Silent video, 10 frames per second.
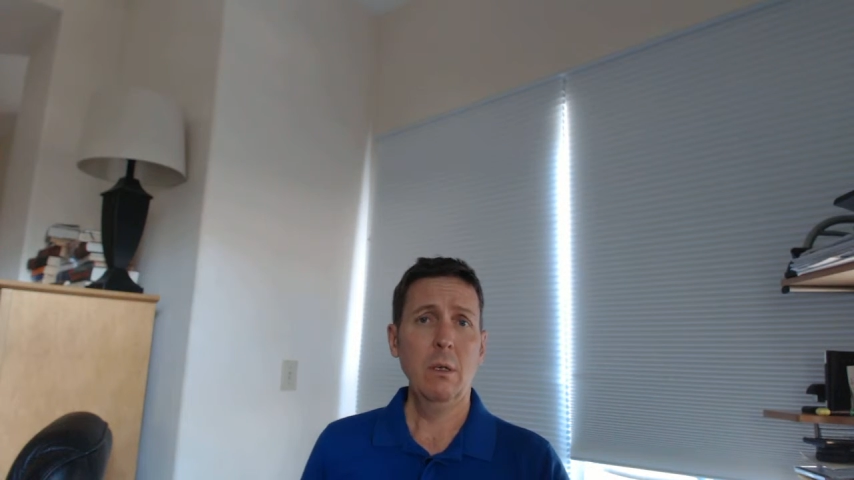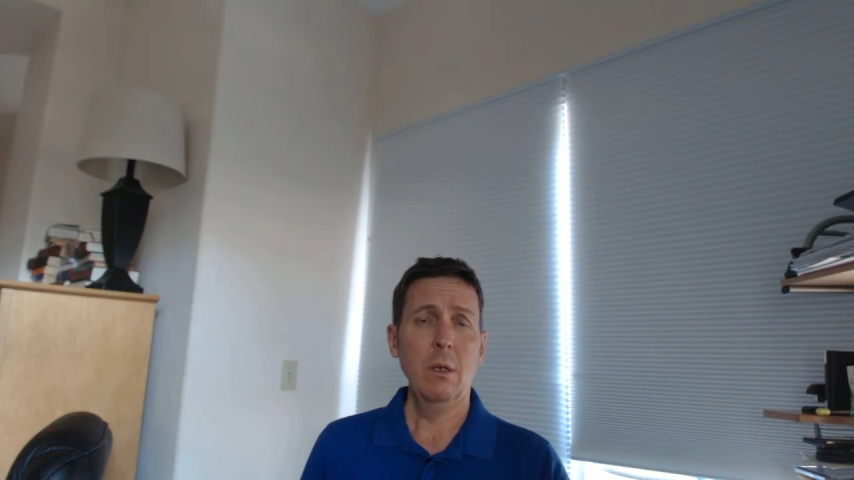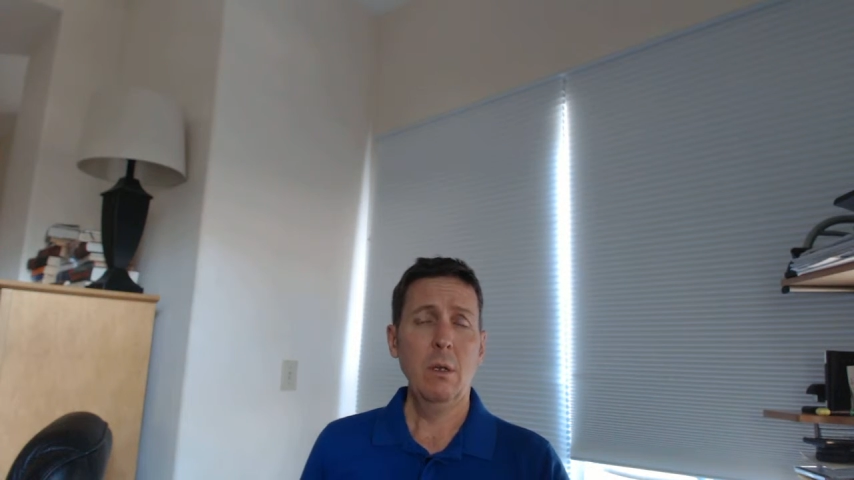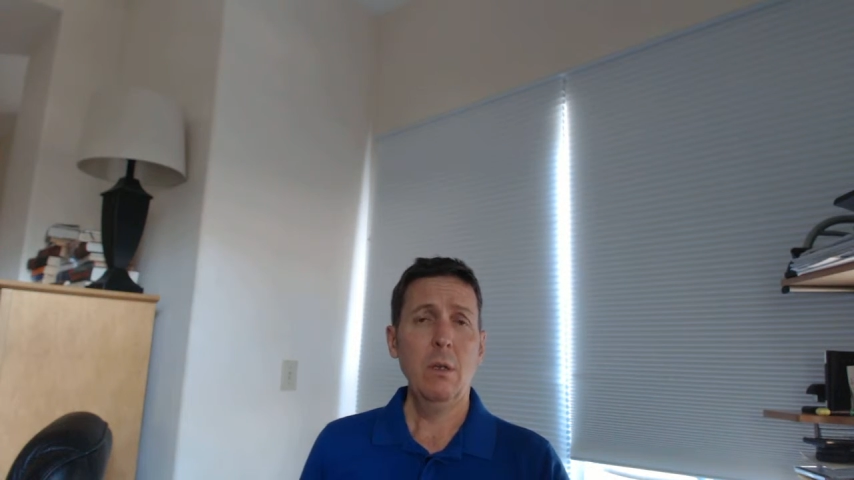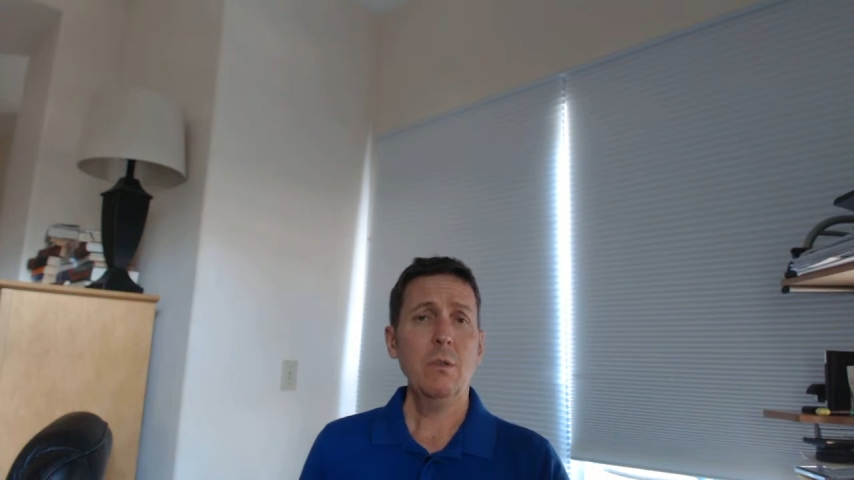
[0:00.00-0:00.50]

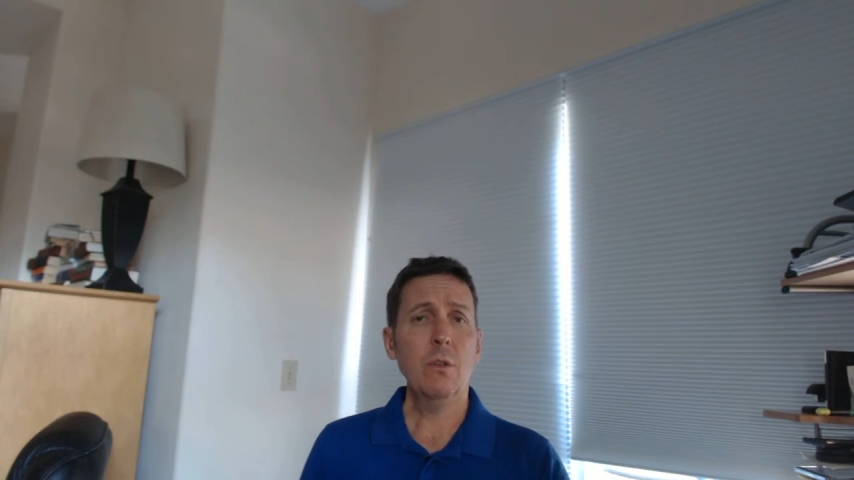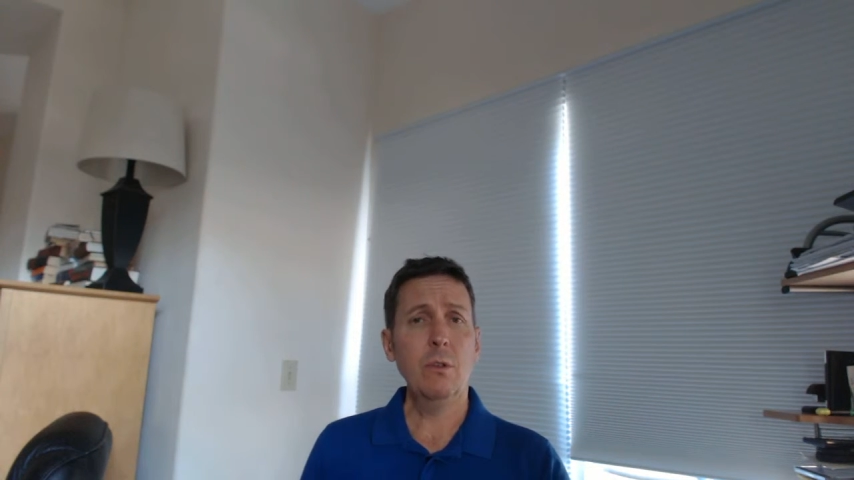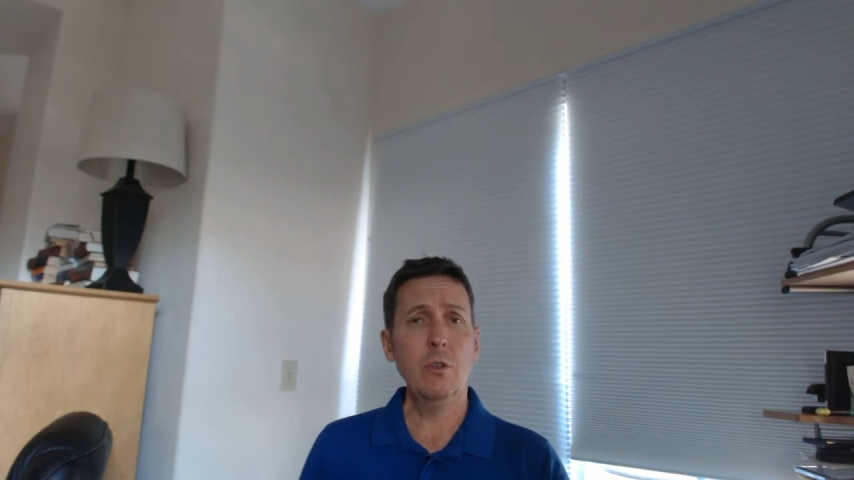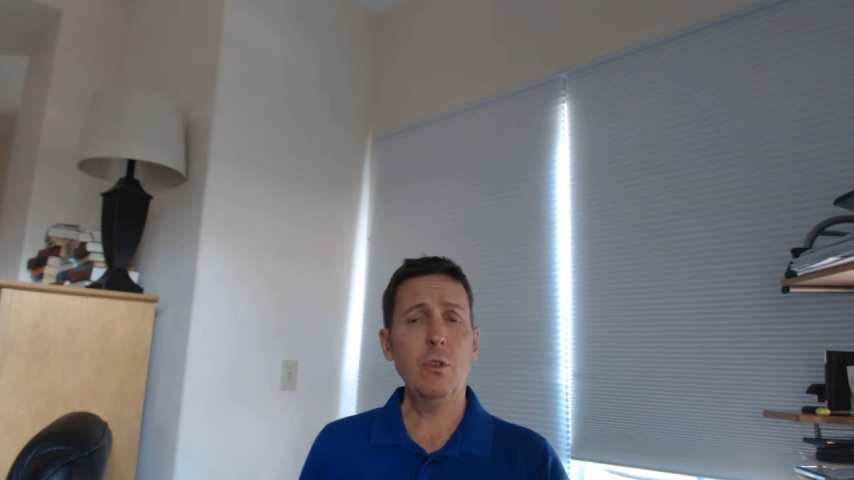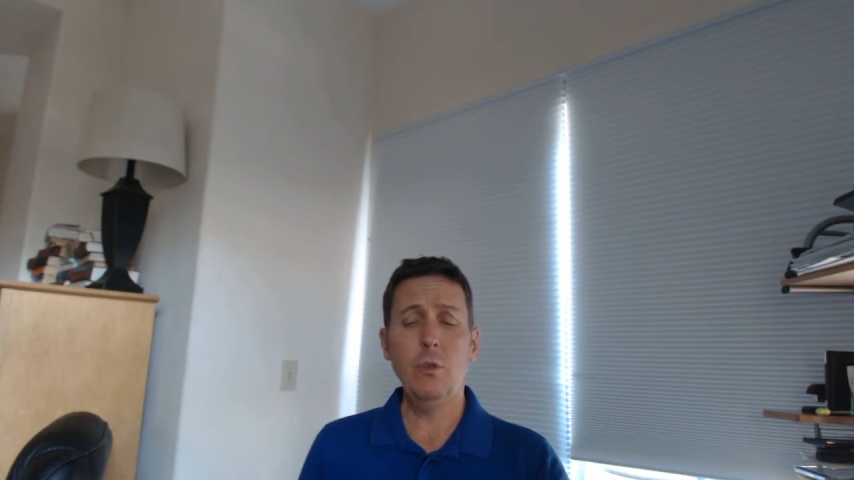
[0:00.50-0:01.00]
These
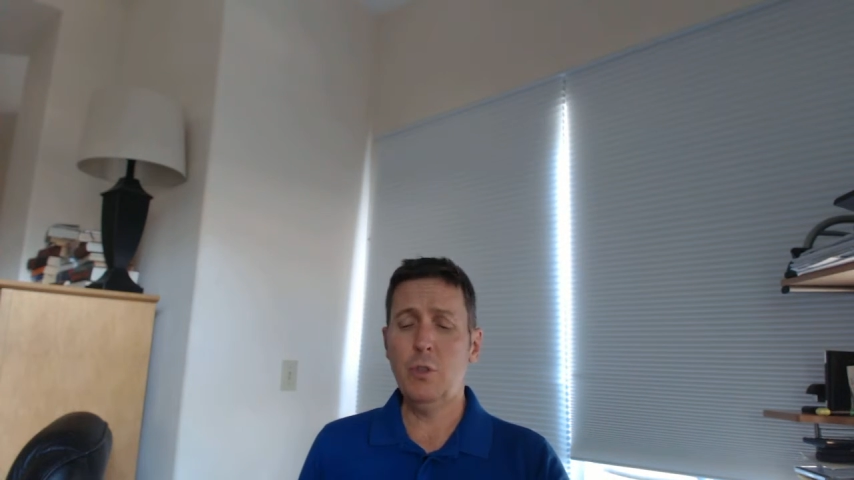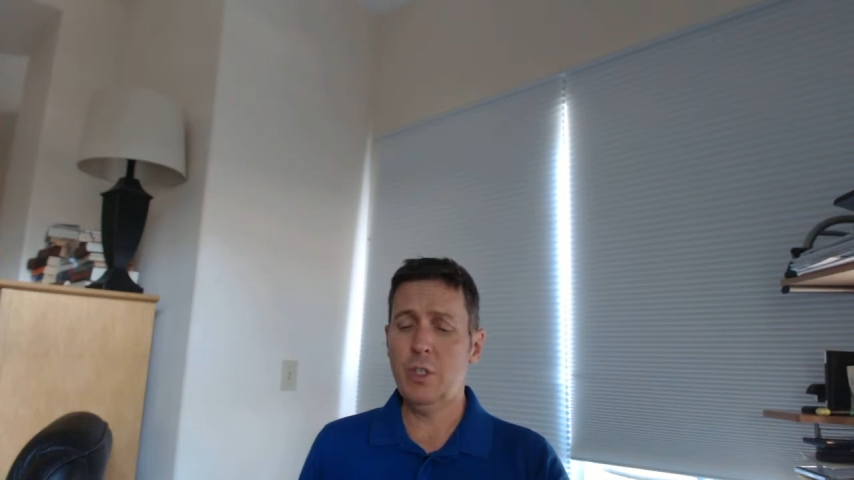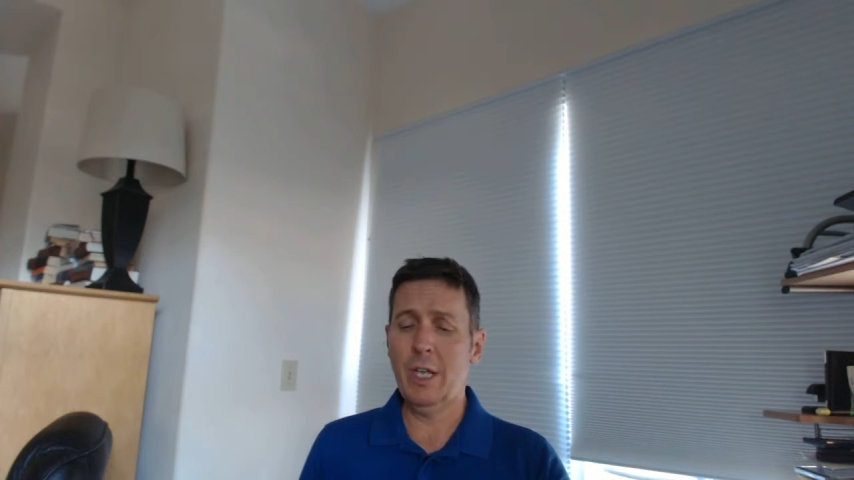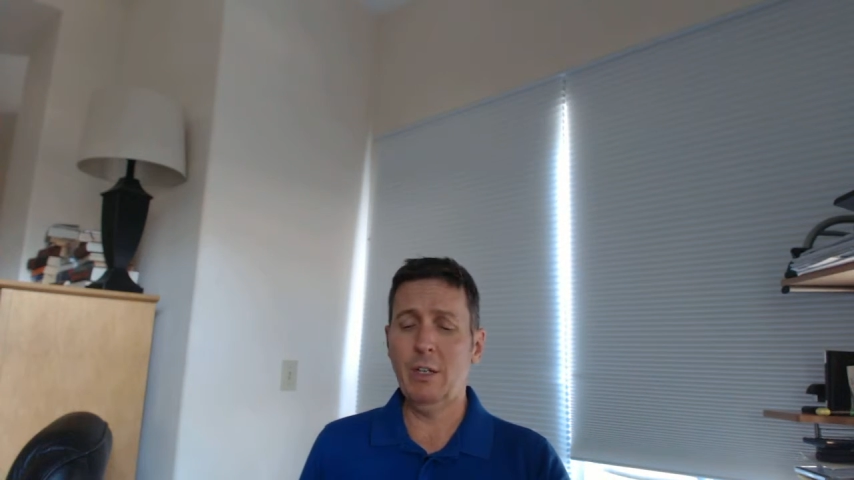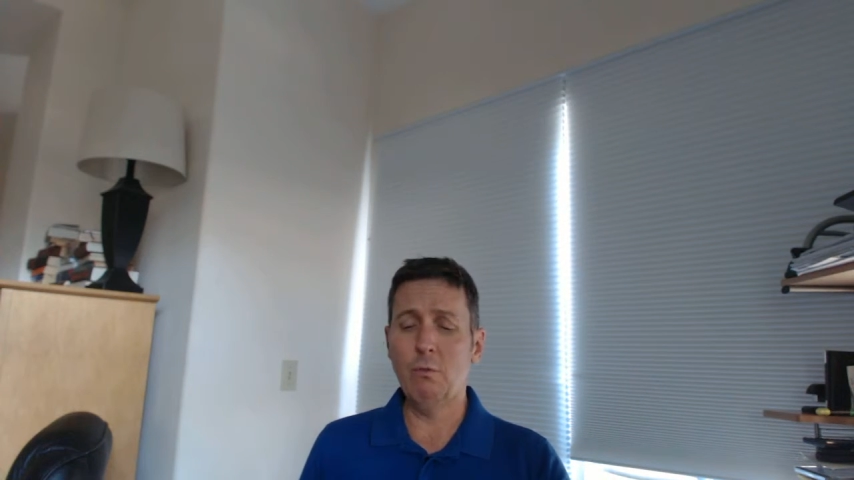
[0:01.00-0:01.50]
accounting
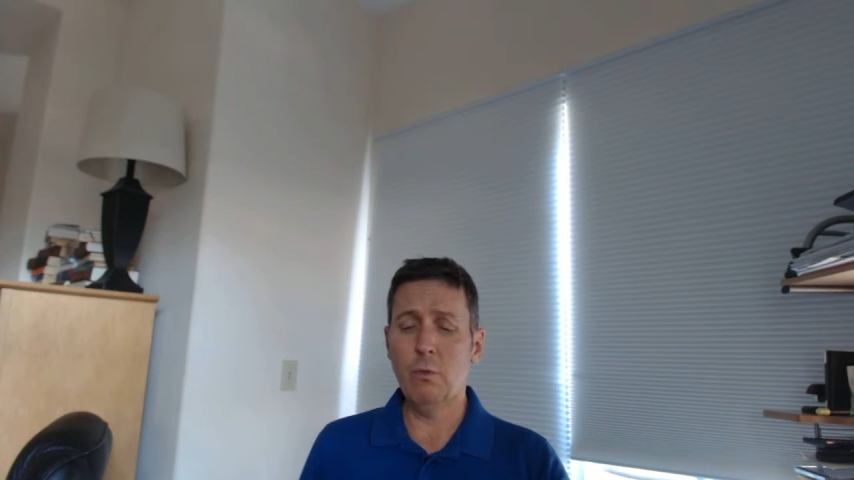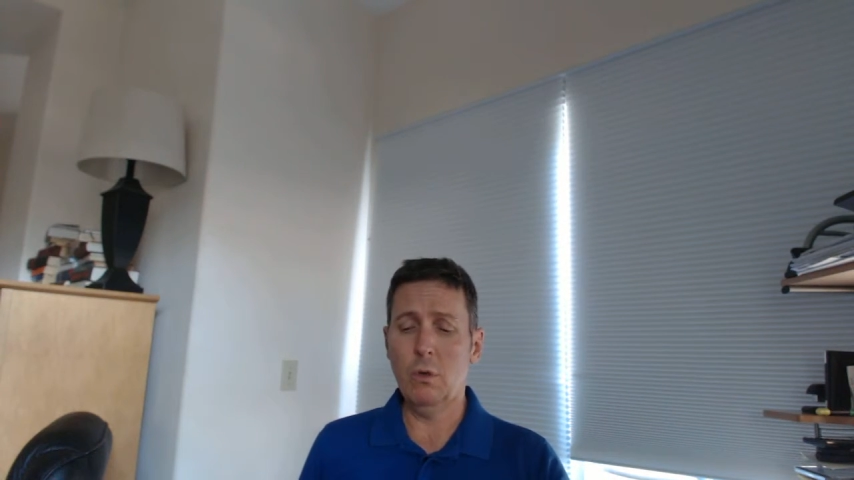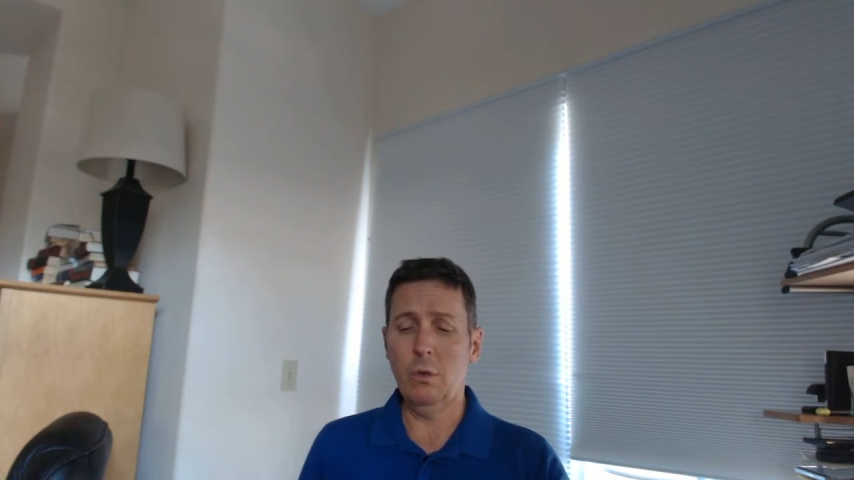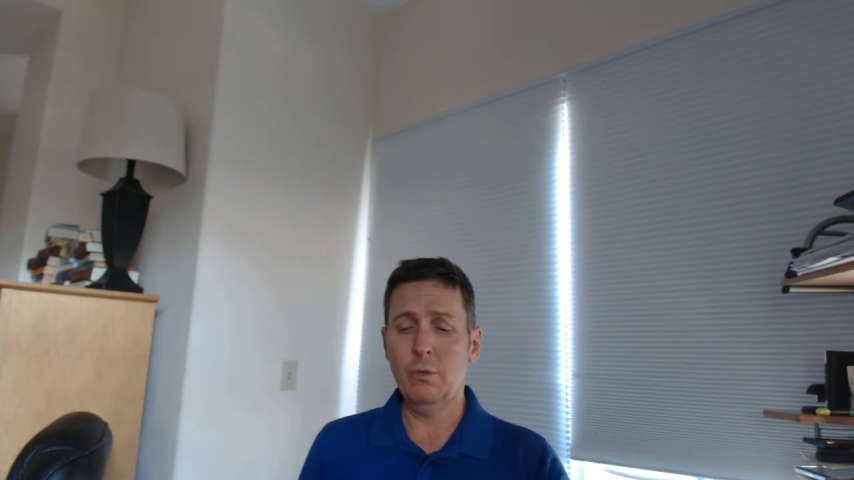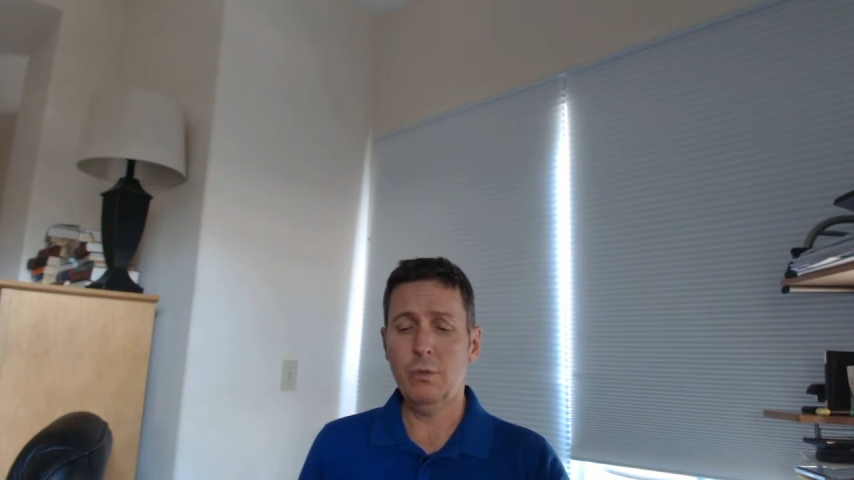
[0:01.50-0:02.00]
principles are
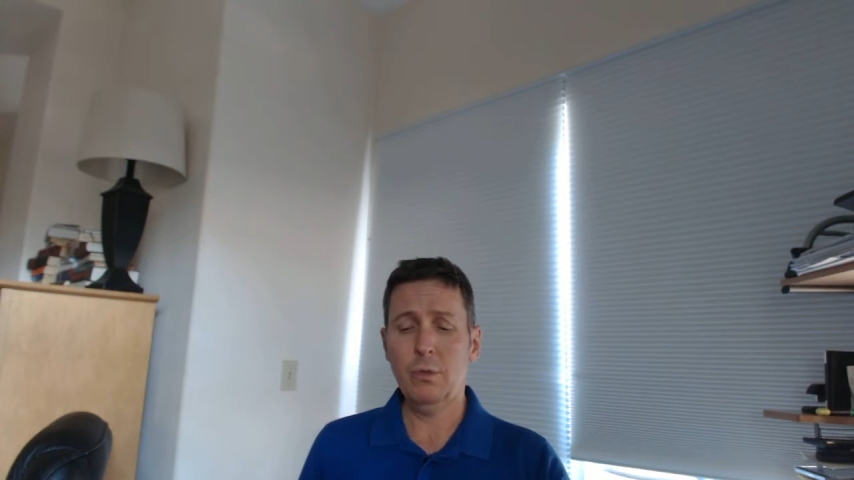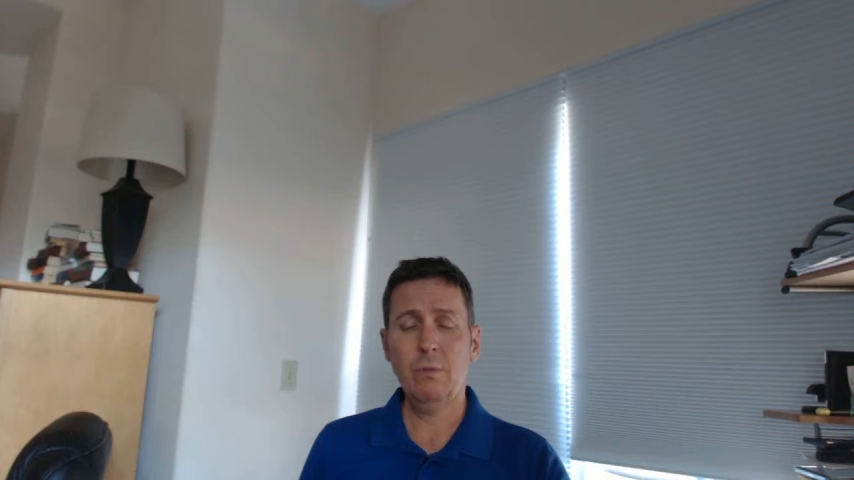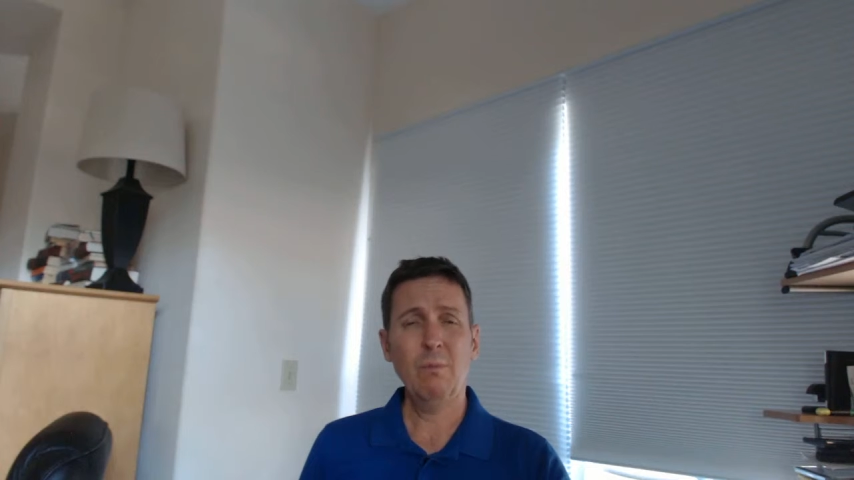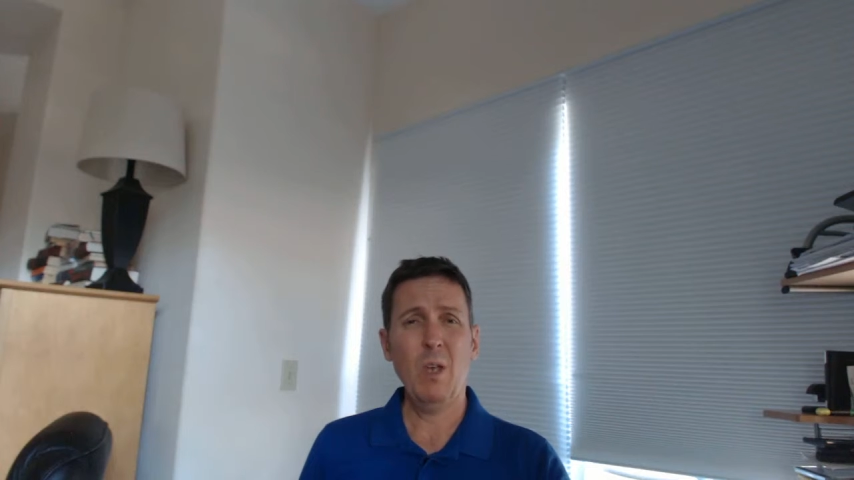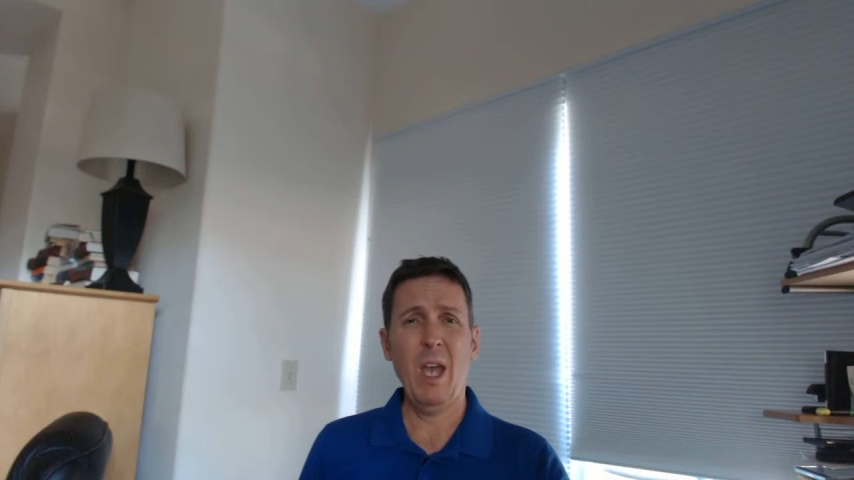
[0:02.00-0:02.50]
used by